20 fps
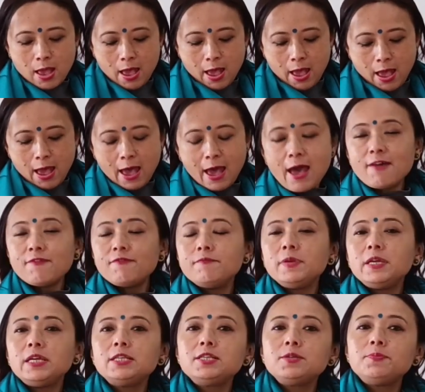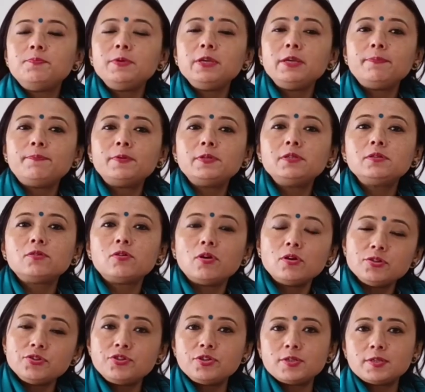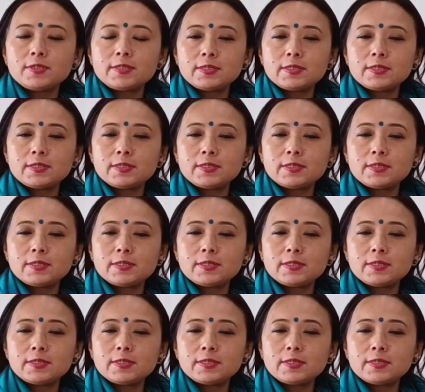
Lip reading: have made people conscious